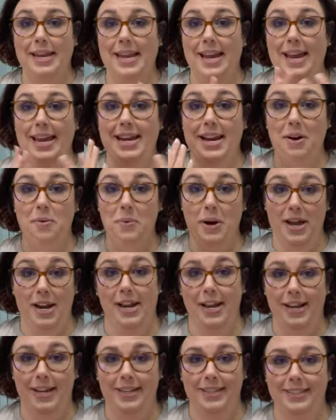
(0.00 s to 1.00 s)
And I won
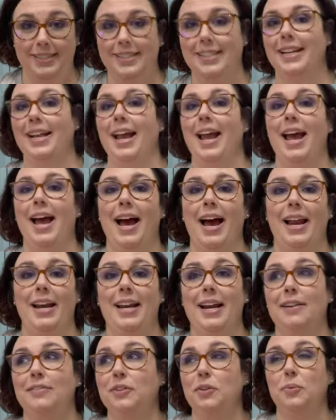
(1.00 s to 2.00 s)
it. I
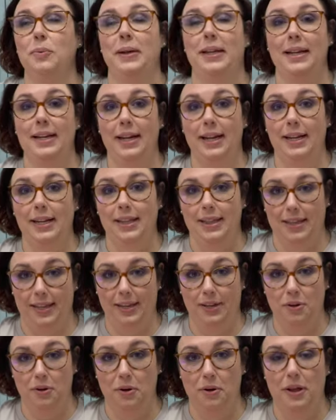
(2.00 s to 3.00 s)
never win
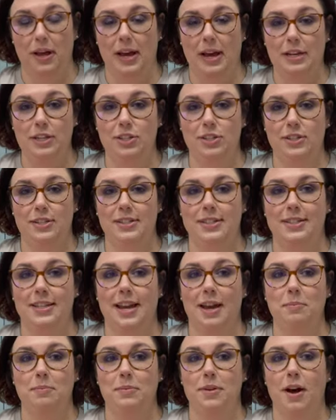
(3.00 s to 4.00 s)
anything, y'all.
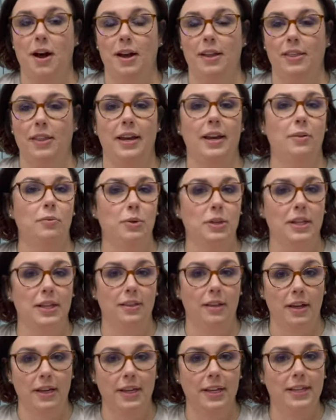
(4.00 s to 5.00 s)
I'm not like a really
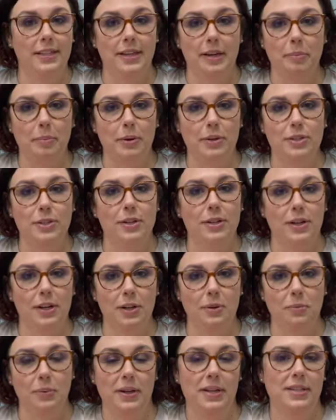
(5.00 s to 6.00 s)
lucky type person
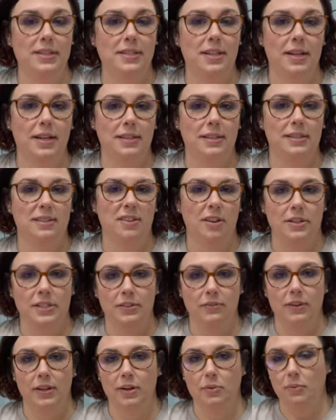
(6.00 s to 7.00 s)
who wins like lots
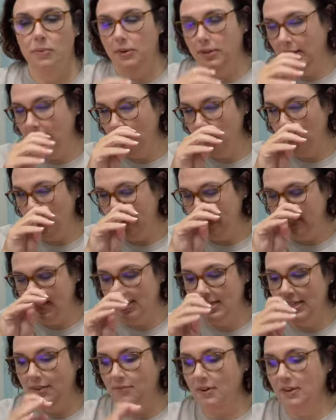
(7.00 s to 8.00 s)
of giveaways and
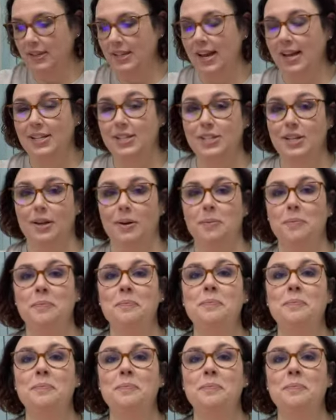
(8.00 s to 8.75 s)
stuff like that. So